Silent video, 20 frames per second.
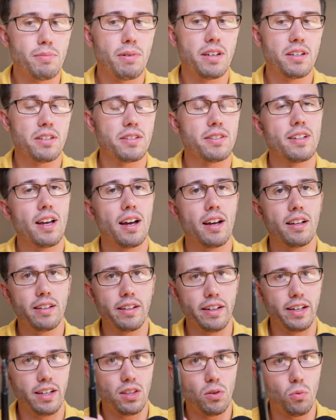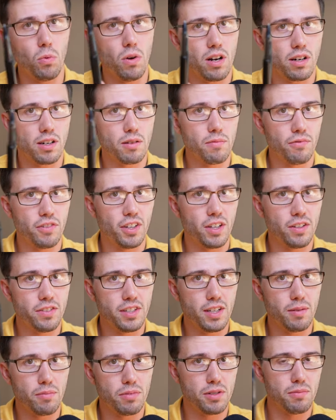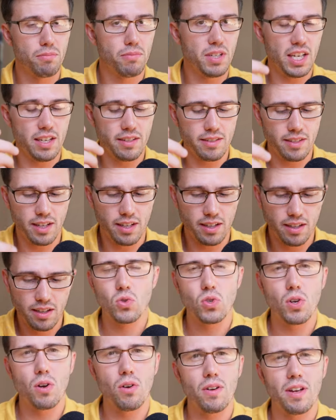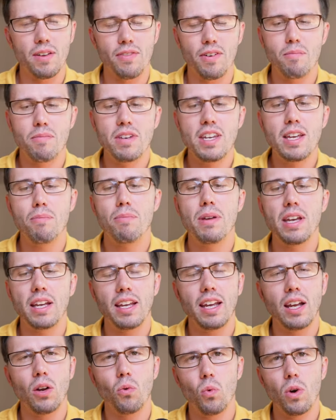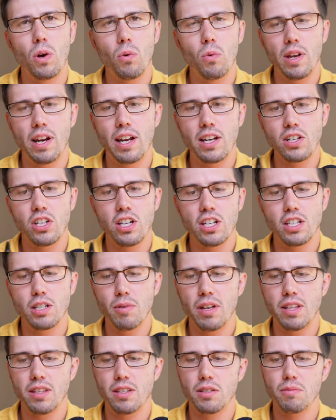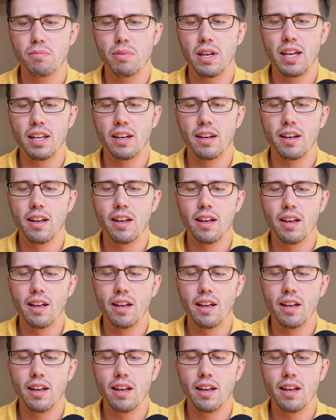Pen does not like the Wacom felt tips PSA. So if I'm nitpicking, what would I change about this pen?